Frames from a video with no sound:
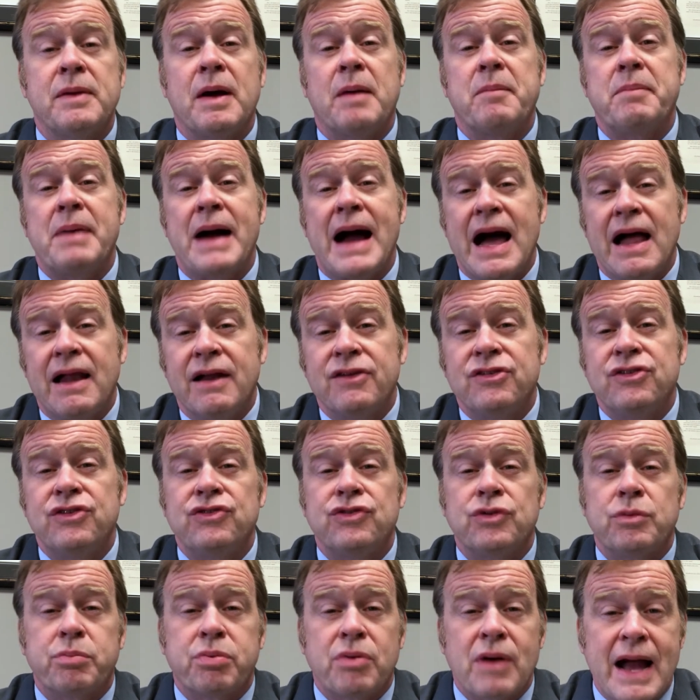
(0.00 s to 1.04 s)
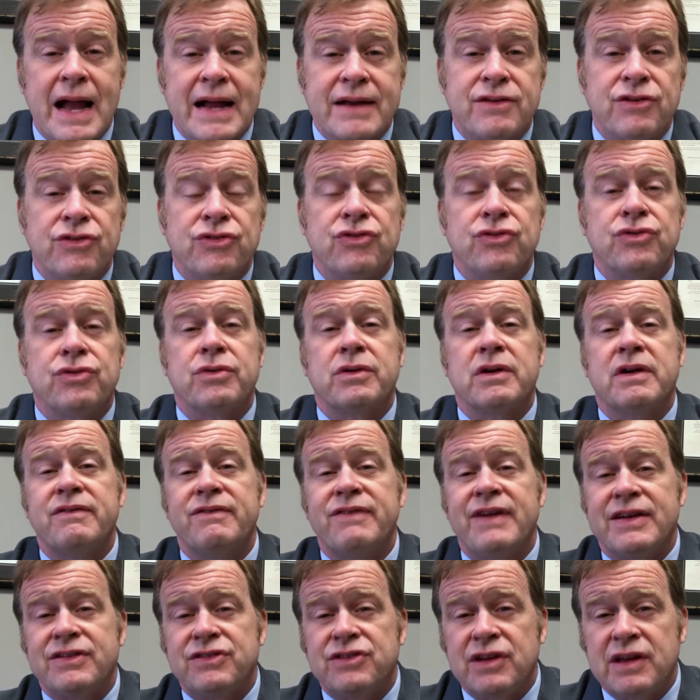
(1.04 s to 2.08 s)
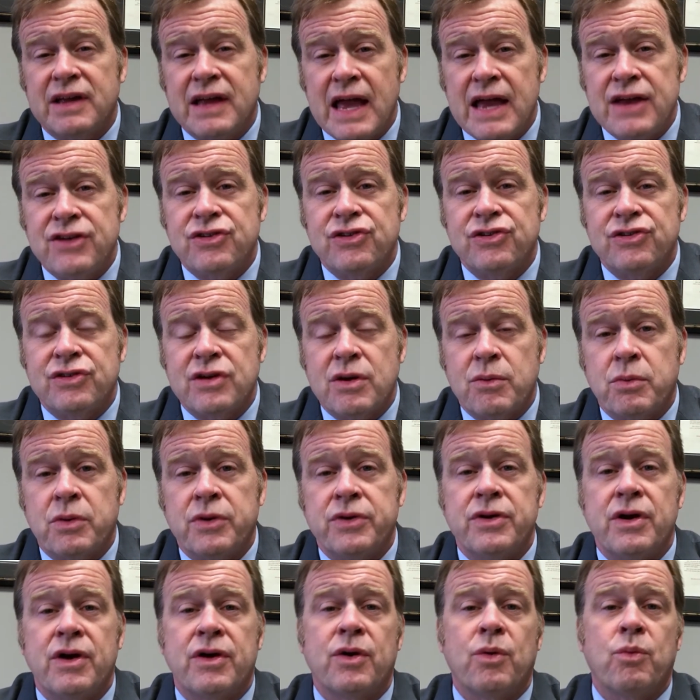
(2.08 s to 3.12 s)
about policies or practices or investigations that were done,